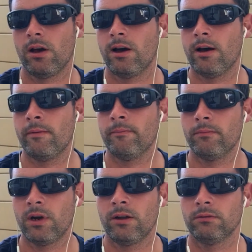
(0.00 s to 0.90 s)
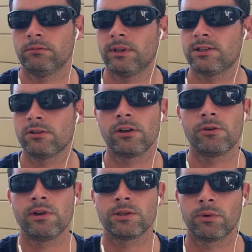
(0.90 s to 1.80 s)
um, and that's the only
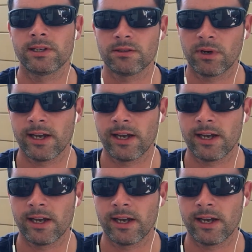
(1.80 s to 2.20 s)
reason why it's in my